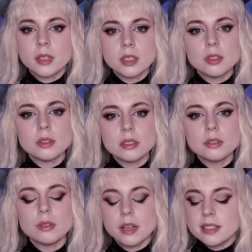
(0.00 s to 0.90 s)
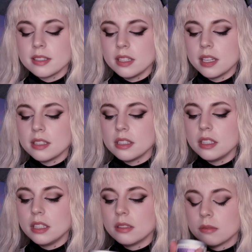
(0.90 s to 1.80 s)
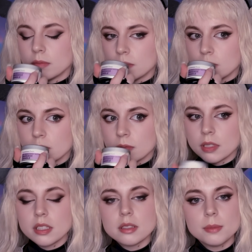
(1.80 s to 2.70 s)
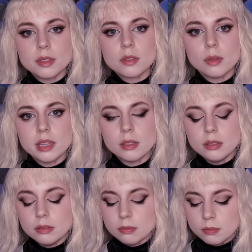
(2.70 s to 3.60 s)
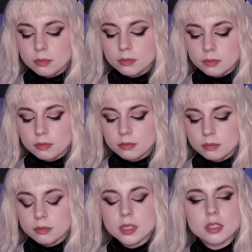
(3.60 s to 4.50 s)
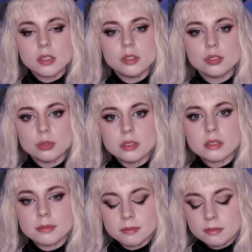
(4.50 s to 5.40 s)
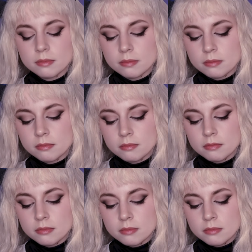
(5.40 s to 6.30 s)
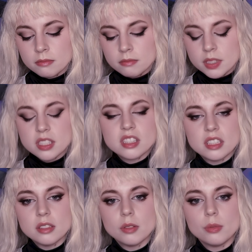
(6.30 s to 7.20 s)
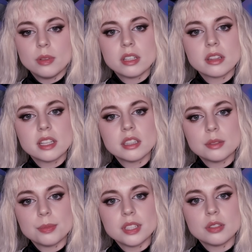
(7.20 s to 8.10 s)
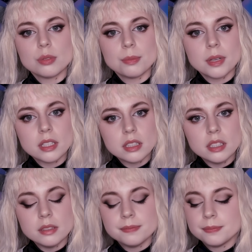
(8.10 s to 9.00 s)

No, I see. It smells quite good. It's a good choice. Still a weird thing to bring to a party.